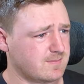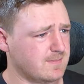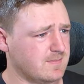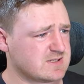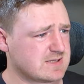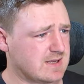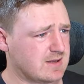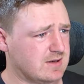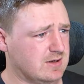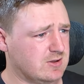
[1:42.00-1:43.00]
Is
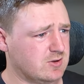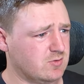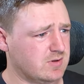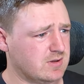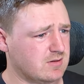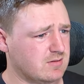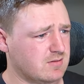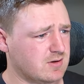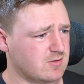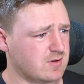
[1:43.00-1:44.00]
that including?
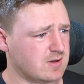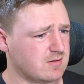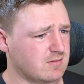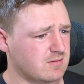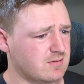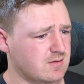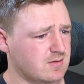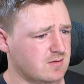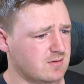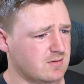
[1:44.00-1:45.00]
No, yeah,
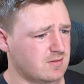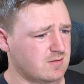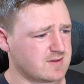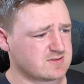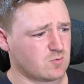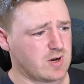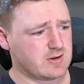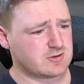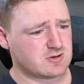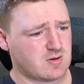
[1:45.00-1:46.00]
that's a
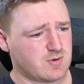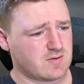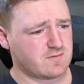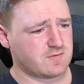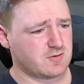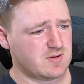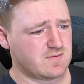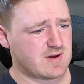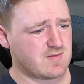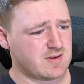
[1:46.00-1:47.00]
wild drop off.
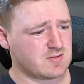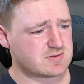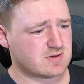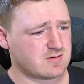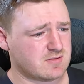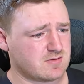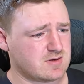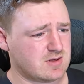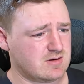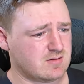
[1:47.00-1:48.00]
35, and then he goes down to
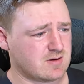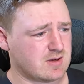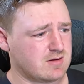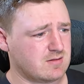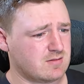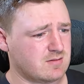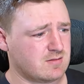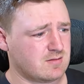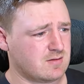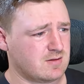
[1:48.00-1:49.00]
13. Okay,
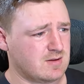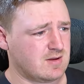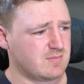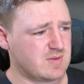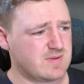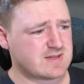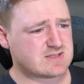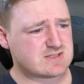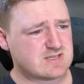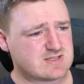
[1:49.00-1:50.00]
maybe
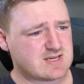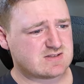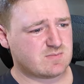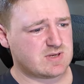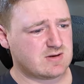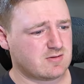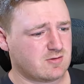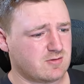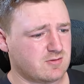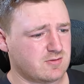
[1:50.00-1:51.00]
that's because these guys have been here
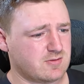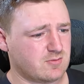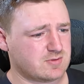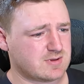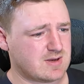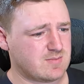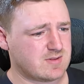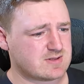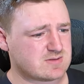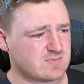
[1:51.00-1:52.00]
all the whole time,
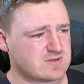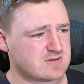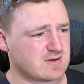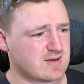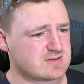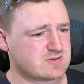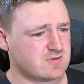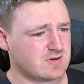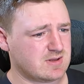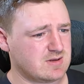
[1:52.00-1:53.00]
and then some of the other guys
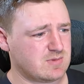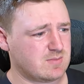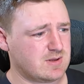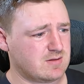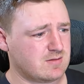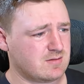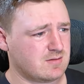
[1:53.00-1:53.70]
joined late. Maybe.